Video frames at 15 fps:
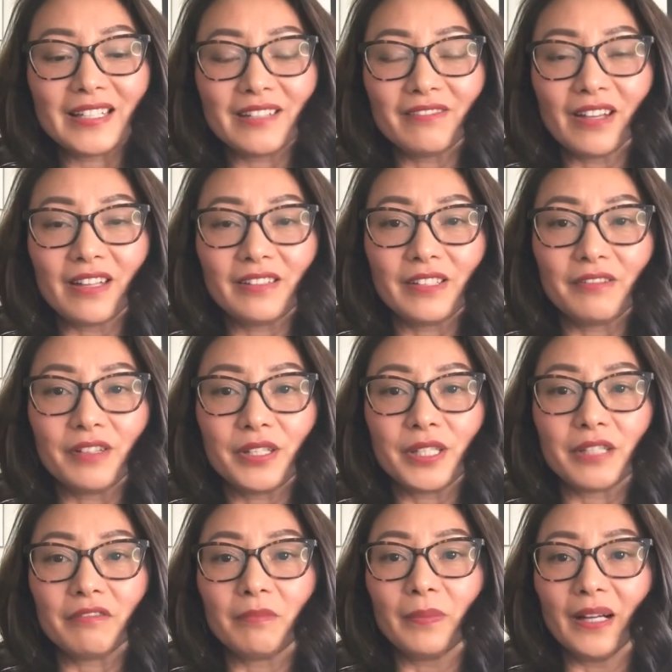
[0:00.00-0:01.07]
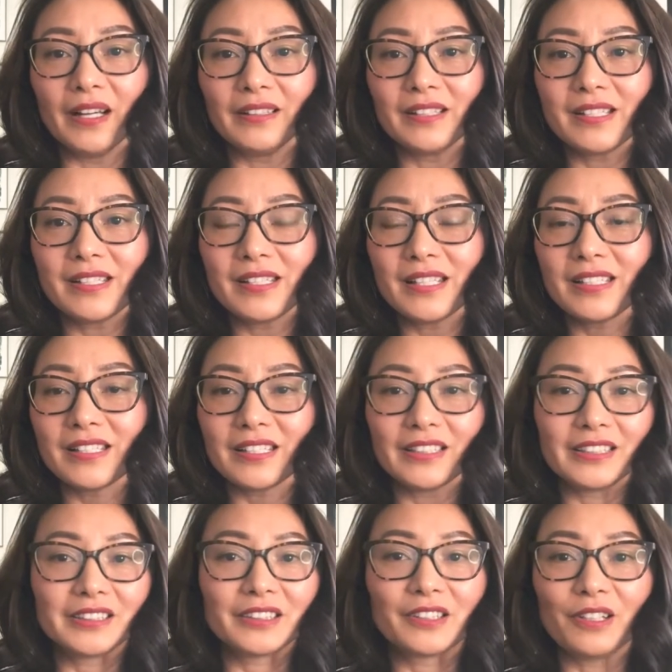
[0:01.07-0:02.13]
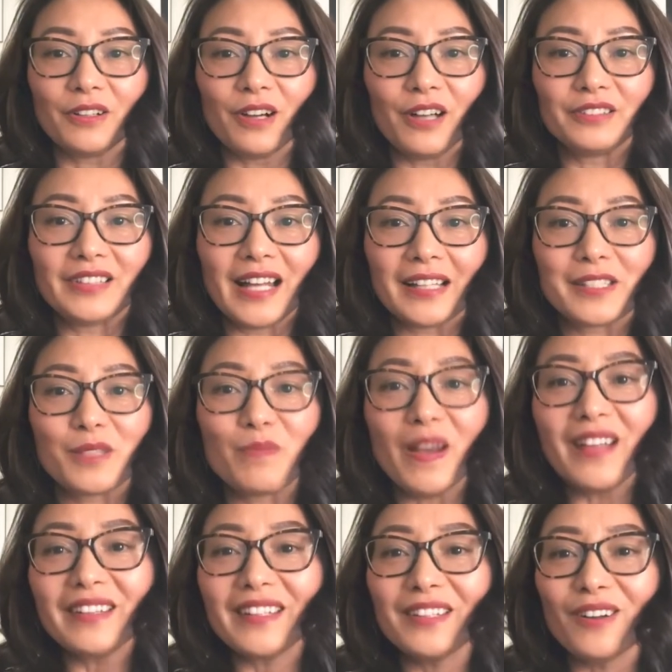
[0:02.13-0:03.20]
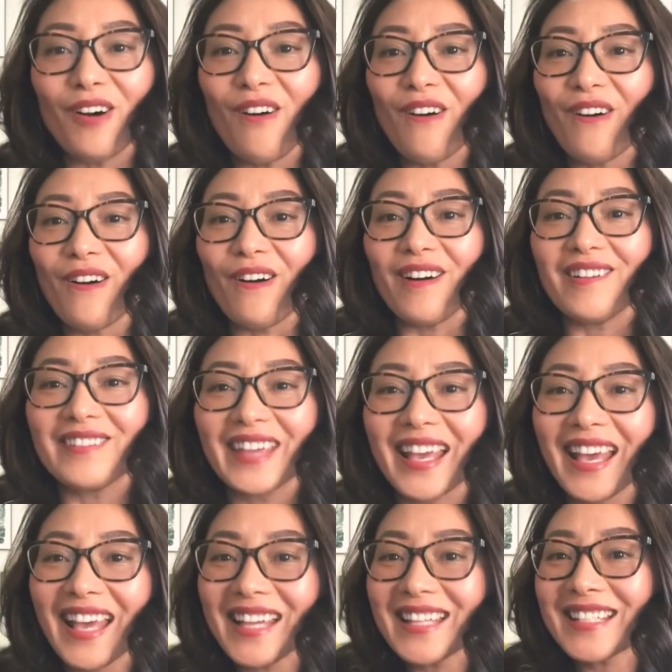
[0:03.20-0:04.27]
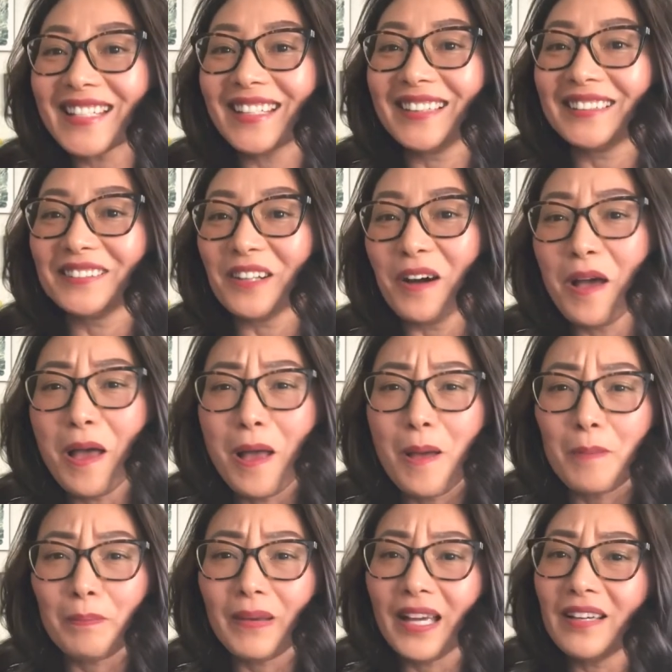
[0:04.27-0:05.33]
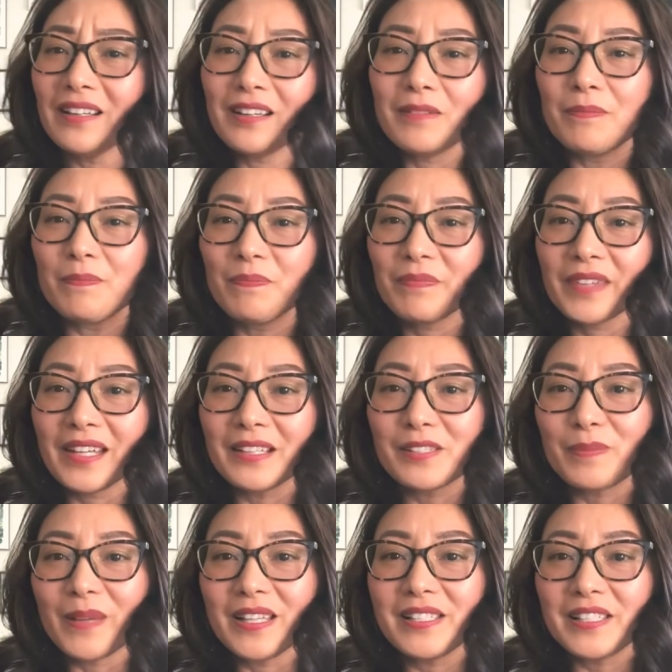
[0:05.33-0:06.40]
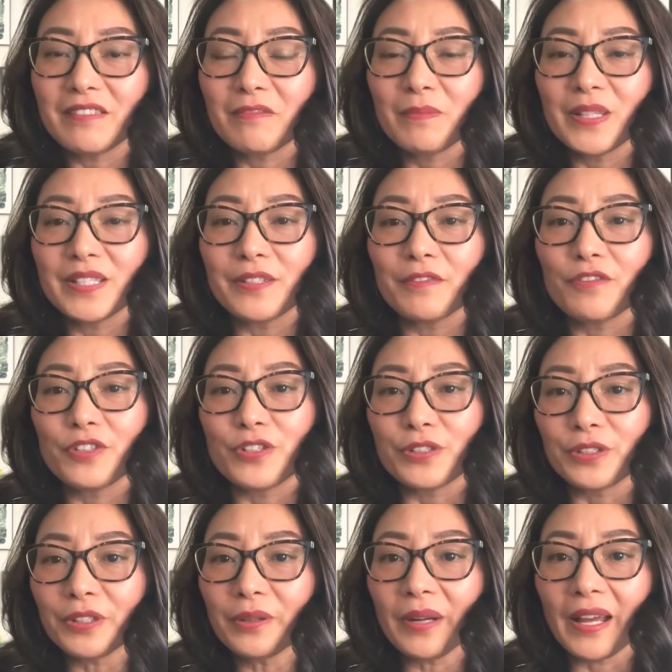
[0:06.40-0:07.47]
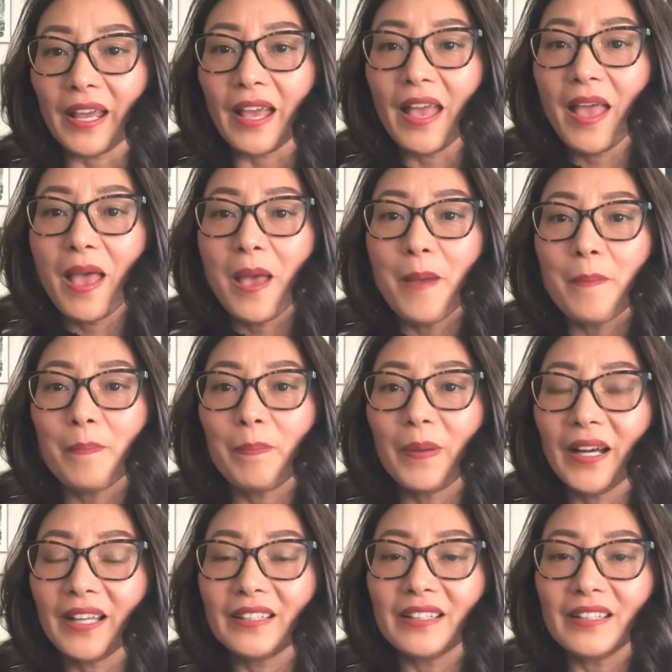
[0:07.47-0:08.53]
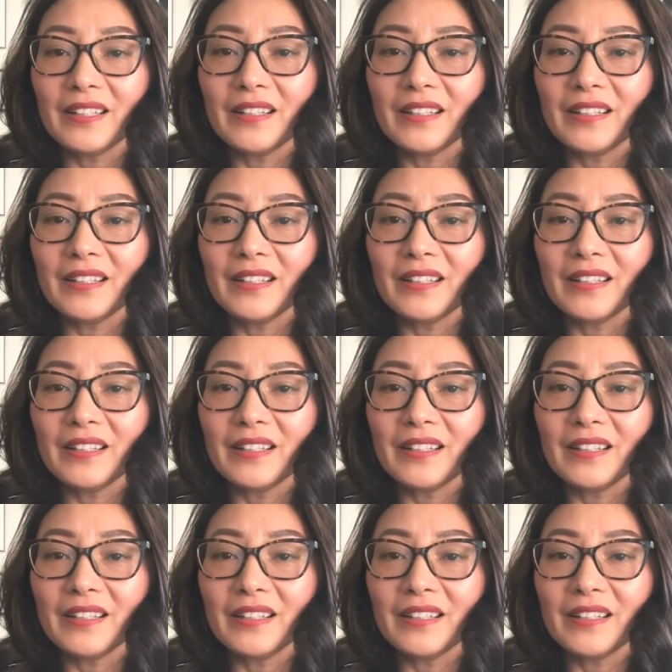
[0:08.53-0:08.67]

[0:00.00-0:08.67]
when they receive bonuses they just go out like spend it all vacation or buy an expensive piece of jewelry but